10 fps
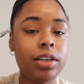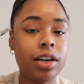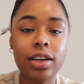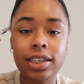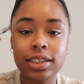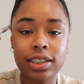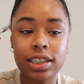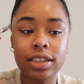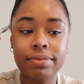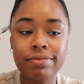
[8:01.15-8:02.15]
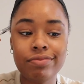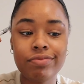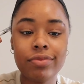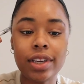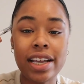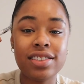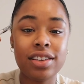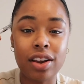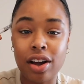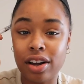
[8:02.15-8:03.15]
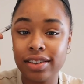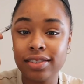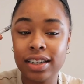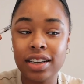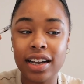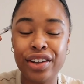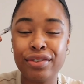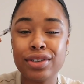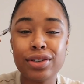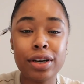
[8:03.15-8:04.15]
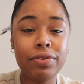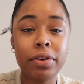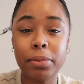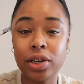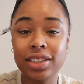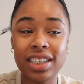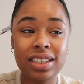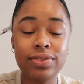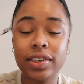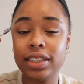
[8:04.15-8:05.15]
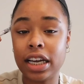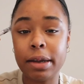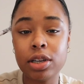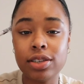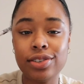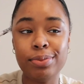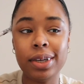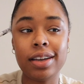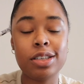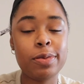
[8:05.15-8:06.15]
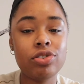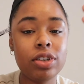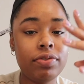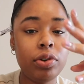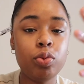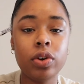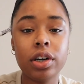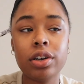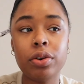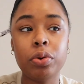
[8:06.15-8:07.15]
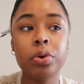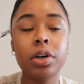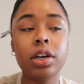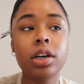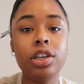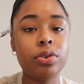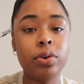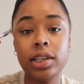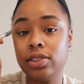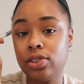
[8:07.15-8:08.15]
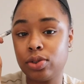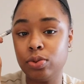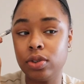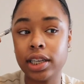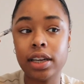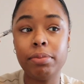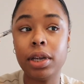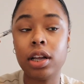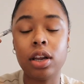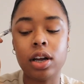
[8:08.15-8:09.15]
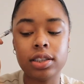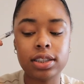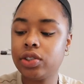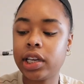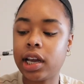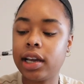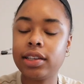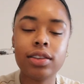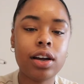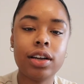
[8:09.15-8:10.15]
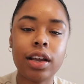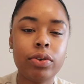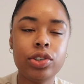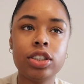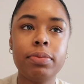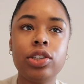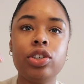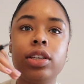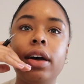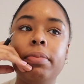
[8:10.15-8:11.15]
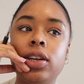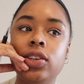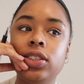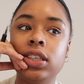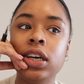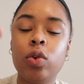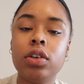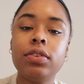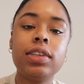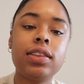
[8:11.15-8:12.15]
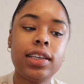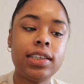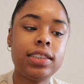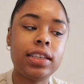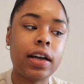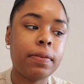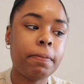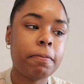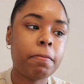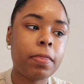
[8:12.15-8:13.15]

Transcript: They're not easy, it's long, and you have to study for months, and it's very time consuming, especially if you work or you're going to school. It can be a lot. So yeah, I thought I would just mention that, because one of the things is that